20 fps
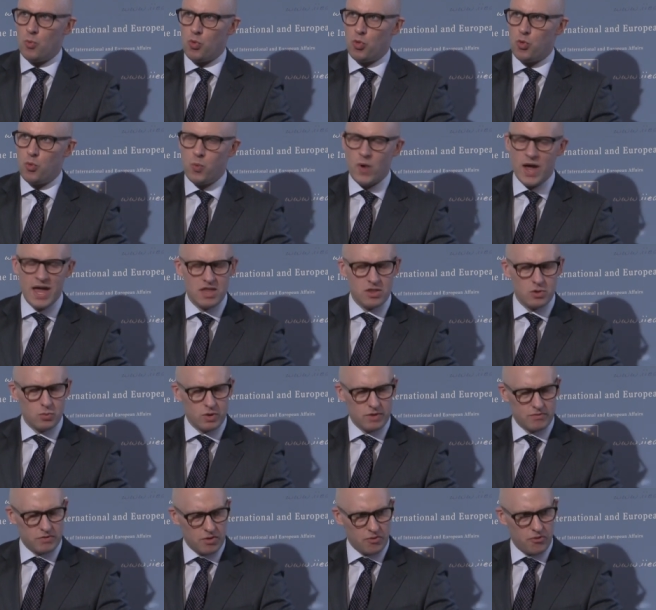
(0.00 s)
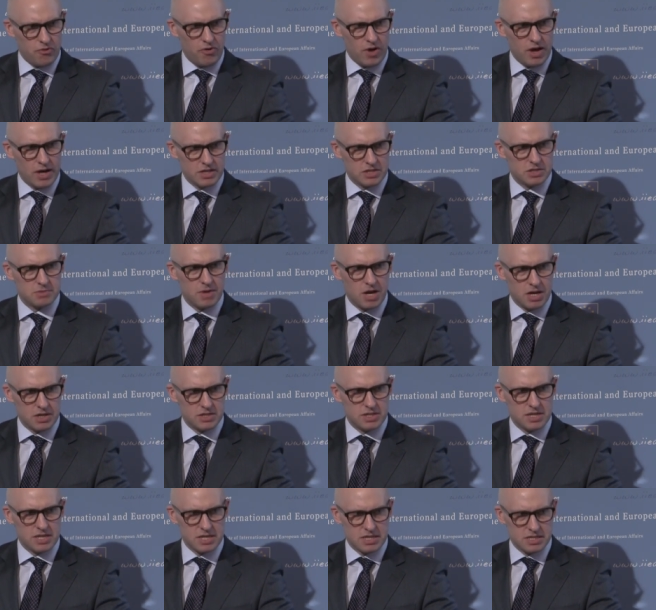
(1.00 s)
the way that we've defined smart
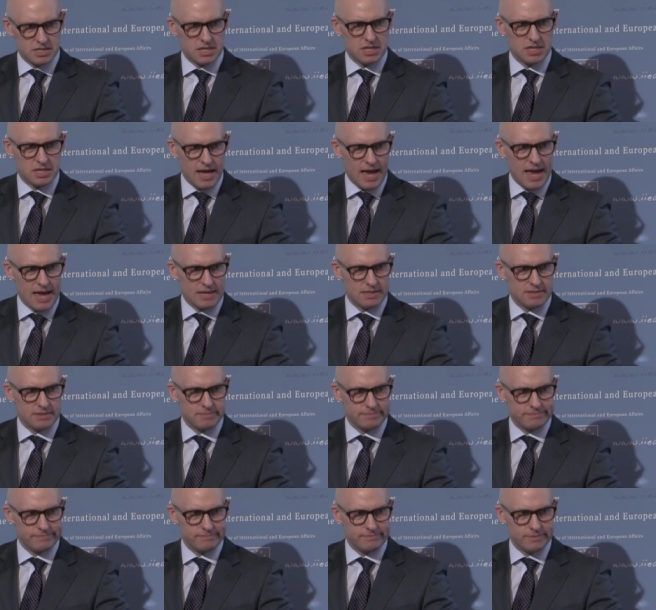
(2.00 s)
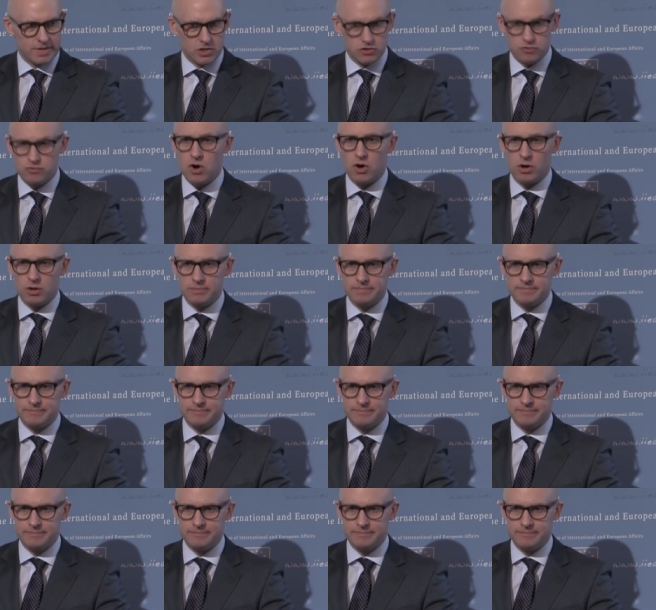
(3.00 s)
cities to date is wrong.